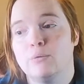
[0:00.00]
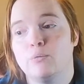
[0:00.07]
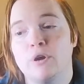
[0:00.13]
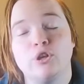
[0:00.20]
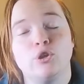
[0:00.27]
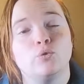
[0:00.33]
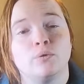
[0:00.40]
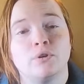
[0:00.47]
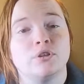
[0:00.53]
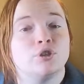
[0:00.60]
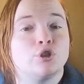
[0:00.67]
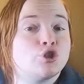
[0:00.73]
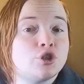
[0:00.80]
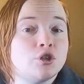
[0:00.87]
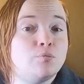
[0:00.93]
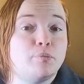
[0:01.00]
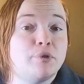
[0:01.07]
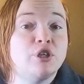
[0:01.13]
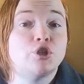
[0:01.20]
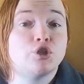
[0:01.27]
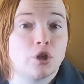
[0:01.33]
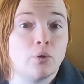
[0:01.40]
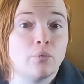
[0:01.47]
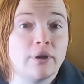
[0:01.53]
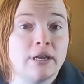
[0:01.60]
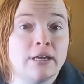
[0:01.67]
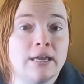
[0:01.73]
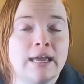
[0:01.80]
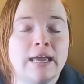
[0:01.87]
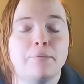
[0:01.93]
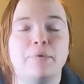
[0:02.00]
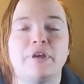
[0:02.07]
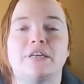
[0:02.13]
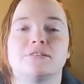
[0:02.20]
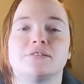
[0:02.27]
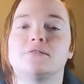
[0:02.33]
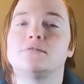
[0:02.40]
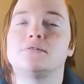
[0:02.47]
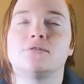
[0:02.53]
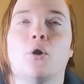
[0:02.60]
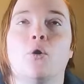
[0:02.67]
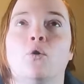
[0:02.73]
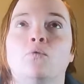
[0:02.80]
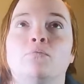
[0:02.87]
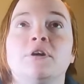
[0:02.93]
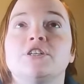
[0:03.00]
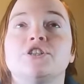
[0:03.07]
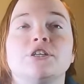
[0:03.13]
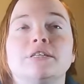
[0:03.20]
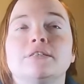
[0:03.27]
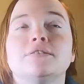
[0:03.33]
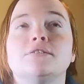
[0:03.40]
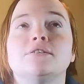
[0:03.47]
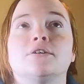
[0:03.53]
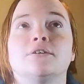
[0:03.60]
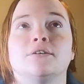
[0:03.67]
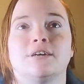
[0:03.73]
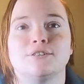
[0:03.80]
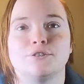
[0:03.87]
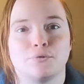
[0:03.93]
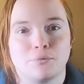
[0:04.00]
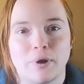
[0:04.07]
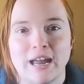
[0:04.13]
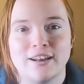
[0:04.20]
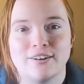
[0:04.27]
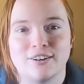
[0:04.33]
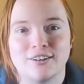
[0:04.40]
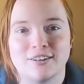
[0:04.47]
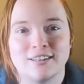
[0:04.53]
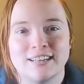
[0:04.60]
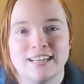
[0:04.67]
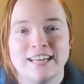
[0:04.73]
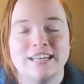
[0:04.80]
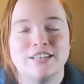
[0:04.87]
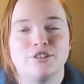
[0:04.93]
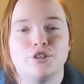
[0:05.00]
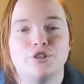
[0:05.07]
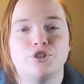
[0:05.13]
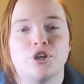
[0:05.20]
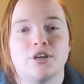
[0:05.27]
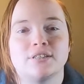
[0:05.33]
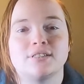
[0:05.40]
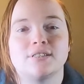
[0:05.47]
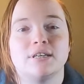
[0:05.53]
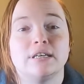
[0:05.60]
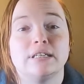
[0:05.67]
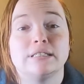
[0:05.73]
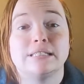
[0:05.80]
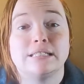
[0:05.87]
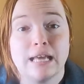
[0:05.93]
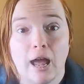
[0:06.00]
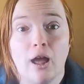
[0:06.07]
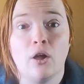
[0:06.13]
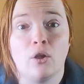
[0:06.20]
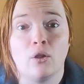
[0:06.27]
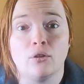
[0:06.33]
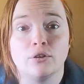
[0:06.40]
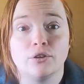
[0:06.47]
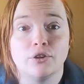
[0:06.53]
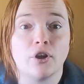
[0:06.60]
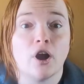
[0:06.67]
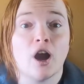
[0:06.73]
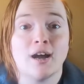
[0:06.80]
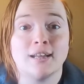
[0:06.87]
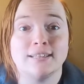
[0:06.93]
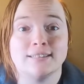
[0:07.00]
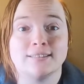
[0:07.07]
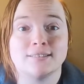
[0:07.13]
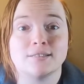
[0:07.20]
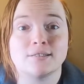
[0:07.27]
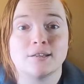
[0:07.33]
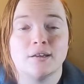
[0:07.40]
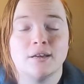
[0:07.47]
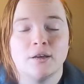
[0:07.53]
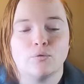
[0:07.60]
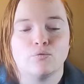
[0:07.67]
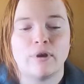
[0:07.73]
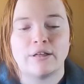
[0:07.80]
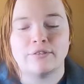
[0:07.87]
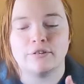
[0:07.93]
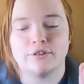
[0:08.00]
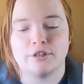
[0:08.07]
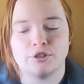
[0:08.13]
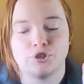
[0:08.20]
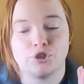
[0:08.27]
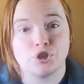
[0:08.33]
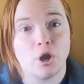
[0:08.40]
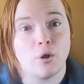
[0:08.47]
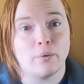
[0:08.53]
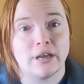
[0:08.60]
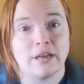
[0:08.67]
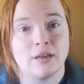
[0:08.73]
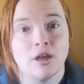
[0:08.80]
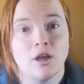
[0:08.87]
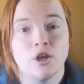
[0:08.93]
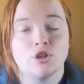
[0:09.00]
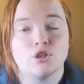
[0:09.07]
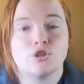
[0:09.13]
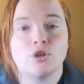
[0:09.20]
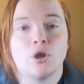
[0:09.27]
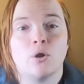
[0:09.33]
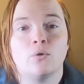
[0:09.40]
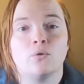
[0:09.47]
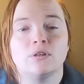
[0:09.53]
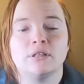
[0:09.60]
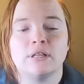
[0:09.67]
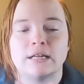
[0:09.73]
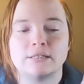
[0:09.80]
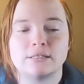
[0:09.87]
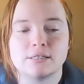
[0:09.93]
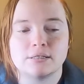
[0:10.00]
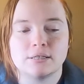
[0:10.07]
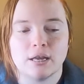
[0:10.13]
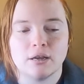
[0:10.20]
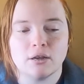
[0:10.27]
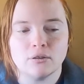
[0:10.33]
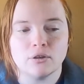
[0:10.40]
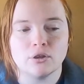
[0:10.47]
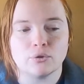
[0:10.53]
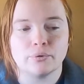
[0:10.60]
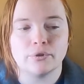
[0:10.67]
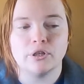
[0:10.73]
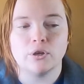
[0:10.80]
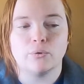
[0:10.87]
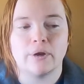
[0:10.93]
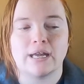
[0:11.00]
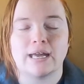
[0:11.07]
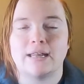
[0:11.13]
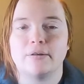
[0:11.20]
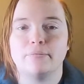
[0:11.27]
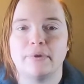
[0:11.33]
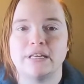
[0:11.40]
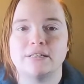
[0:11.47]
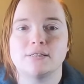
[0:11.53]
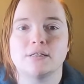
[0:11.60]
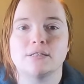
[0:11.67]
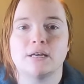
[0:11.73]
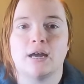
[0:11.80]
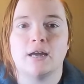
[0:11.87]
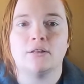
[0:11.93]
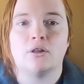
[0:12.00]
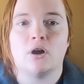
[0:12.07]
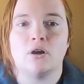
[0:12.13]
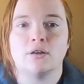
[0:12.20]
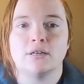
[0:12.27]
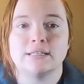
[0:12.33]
when you really should be showing, because it's so much easier as a writer to just tell your audience rather than showing. So let's take a look really quick at a basic dialogue